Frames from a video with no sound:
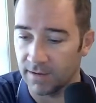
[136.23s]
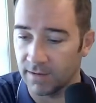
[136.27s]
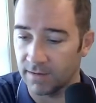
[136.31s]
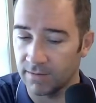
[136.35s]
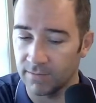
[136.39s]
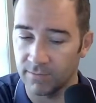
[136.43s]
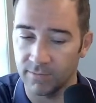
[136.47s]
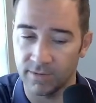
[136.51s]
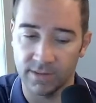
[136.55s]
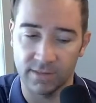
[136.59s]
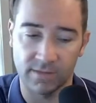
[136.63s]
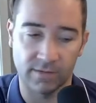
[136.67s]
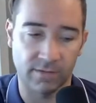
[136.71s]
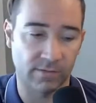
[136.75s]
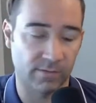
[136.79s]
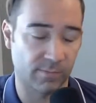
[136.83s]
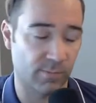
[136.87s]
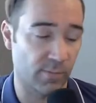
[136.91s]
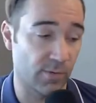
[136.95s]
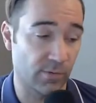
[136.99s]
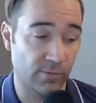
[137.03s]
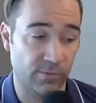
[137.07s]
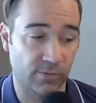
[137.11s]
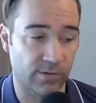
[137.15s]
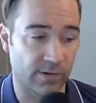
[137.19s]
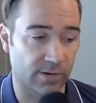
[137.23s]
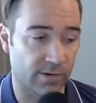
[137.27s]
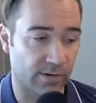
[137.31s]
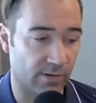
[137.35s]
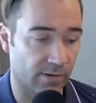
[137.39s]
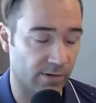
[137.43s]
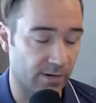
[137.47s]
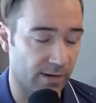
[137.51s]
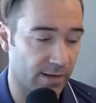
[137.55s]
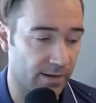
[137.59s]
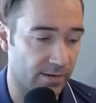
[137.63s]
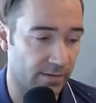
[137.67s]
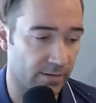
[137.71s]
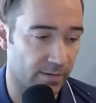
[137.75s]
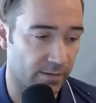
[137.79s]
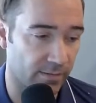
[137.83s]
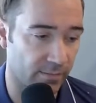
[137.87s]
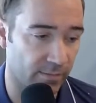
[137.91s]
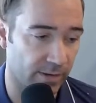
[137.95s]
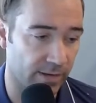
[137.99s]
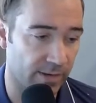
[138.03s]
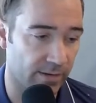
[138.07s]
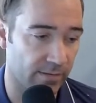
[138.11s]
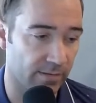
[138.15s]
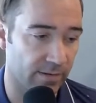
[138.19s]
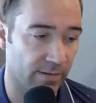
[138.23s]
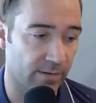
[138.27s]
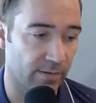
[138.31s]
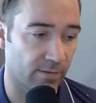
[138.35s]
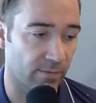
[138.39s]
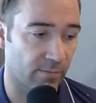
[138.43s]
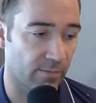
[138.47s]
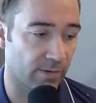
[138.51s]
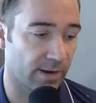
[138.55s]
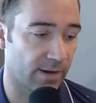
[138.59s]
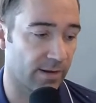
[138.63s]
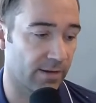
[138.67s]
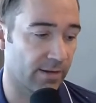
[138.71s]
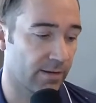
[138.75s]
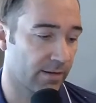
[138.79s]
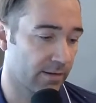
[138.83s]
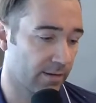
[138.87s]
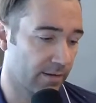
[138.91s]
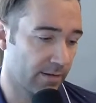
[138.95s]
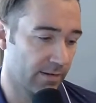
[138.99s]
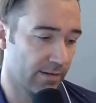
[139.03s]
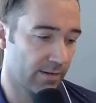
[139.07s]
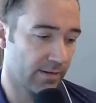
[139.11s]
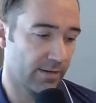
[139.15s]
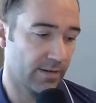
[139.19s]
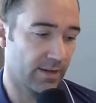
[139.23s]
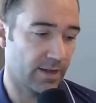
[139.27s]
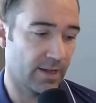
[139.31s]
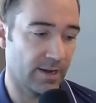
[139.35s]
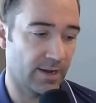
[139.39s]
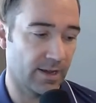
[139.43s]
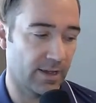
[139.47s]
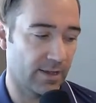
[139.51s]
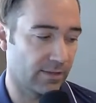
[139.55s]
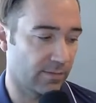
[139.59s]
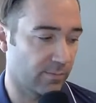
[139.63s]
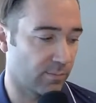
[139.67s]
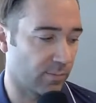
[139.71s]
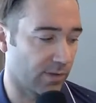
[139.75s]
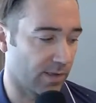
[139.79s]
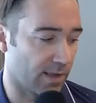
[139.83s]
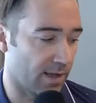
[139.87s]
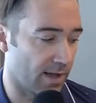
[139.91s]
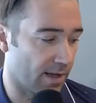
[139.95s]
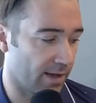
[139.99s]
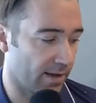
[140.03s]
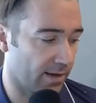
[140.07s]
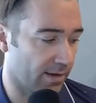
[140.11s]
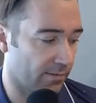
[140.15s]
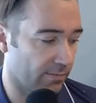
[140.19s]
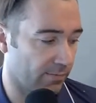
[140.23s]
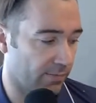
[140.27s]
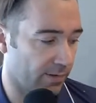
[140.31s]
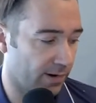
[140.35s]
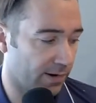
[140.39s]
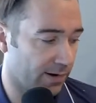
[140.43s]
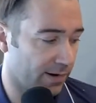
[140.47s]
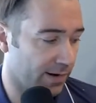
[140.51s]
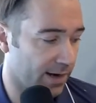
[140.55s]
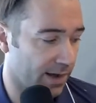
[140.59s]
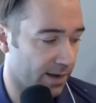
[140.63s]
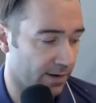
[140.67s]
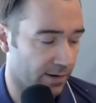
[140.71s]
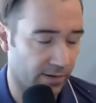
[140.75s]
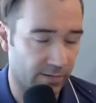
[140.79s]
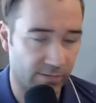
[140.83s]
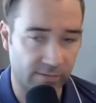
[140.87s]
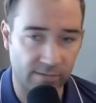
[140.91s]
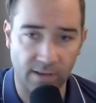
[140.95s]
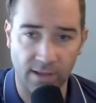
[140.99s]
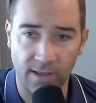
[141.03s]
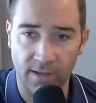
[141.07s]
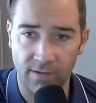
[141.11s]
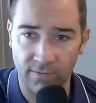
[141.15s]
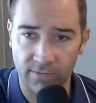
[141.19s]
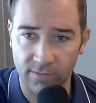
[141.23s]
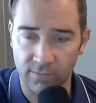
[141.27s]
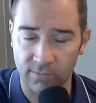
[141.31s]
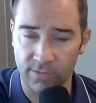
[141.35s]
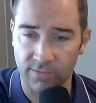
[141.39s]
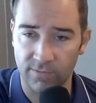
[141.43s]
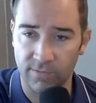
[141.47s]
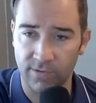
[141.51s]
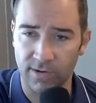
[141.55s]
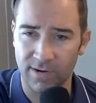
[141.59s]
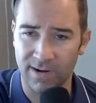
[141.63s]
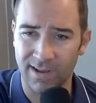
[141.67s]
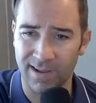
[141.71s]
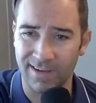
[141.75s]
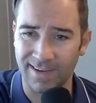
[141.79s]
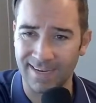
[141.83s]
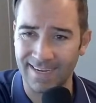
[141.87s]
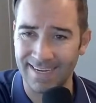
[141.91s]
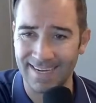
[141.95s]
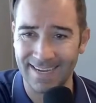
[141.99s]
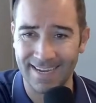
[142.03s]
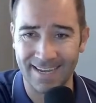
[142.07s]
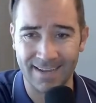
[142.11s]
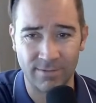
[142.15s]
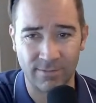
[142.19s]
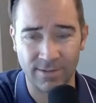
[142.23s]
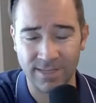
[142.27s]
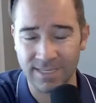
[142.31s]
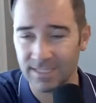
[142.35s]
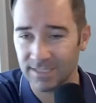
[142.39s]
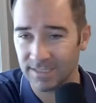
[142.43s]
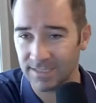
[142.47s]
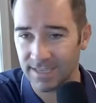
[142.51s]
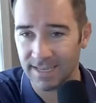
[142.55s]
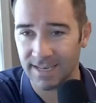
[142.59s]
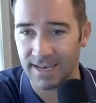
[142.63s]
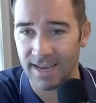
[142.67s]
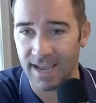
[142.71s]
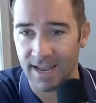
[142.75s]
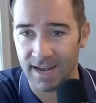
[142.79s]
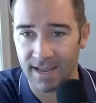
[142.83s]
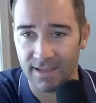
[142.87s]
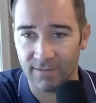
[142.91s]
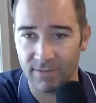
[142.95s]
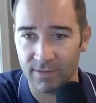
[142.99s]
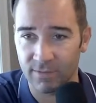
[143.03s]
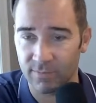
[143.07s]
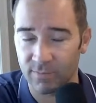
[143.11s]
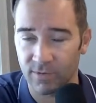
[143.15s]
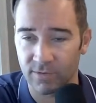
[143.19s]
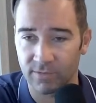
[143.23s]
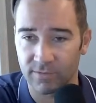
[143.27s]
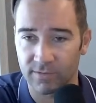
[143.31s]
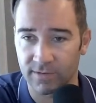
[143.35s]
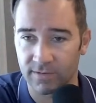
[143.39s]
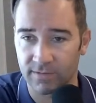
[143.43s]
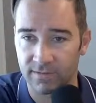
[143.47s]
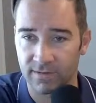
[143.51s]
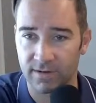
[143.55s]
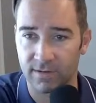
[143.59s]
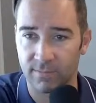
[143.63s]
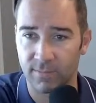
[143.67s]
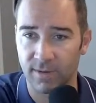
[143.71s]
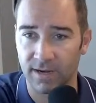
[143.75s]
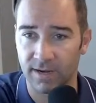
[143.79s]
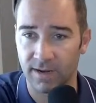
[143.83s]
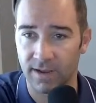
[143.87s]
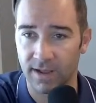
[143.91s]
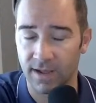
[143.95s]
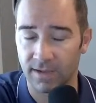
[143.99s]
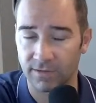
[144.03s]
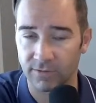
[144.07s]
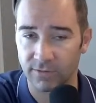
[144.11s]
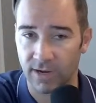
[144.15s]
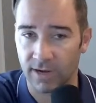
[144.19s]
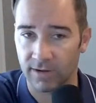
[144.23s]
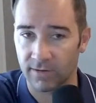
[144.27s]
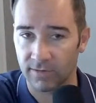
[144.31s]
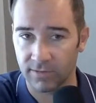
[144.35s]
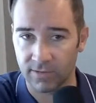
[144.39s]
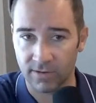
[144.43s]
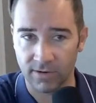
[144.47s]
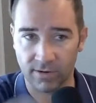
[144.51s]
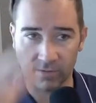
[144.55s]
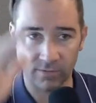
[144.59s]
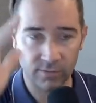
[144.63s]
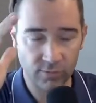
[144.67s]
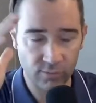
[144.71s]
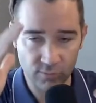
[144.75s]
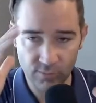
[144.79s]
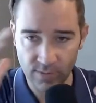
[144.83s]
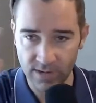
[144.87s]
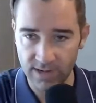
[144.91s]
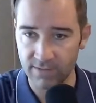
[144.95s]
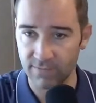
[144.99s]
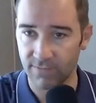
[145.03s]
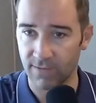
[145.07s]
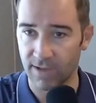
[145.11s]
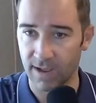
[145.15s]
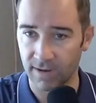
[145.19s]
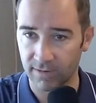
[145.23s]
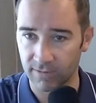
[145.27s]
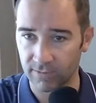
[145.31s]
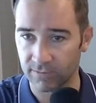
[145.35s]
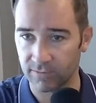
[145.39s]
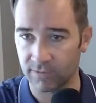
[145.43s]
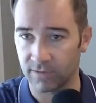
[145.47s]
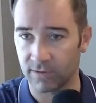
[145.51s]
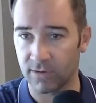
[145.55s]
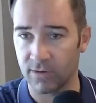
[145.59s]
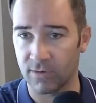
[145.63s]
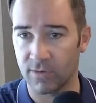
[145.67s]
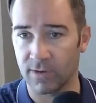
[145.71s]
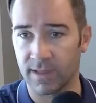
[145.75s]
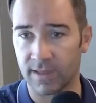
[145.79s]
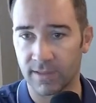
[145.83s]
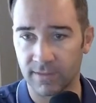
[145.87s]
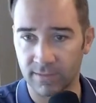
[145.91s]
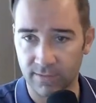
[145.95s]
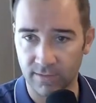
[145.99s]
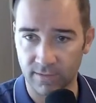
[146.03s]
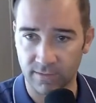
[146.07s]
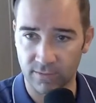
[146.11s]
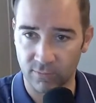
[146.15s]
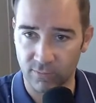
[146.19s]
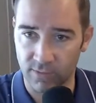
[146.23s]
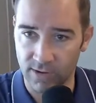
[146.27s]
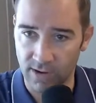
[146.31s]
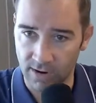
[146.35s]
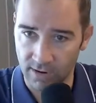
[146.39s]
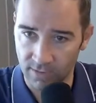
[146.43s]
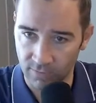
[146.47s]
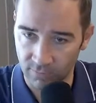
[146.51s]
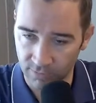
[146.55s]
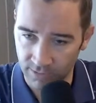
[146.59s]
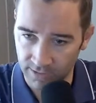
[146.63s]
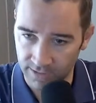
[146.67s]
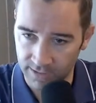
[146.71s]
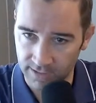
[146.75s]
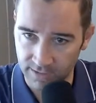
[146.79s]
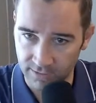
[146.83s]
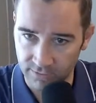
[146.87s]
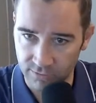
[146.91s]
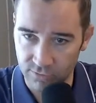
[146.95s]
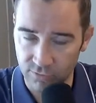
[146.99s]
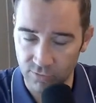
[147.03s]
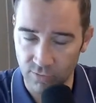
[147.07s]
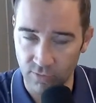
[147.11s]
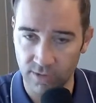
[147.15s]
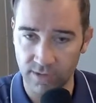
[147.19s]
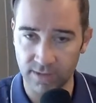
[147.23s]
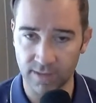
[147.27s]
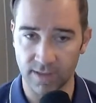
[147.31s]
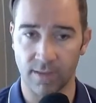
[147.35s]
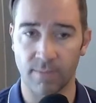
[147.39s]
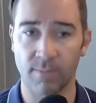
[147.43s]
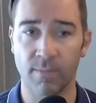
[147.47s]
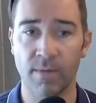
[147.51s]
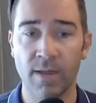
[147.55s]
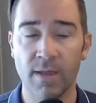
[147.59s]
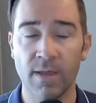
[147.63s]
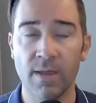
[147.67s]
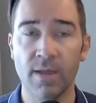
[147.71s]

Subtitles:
We either spoke to an attorney or we, read a nice blog and figured it out ourselves. And we figured out, we just cannot have this person as an independent contractor. There are too many factors that go against this. We are really controlling them.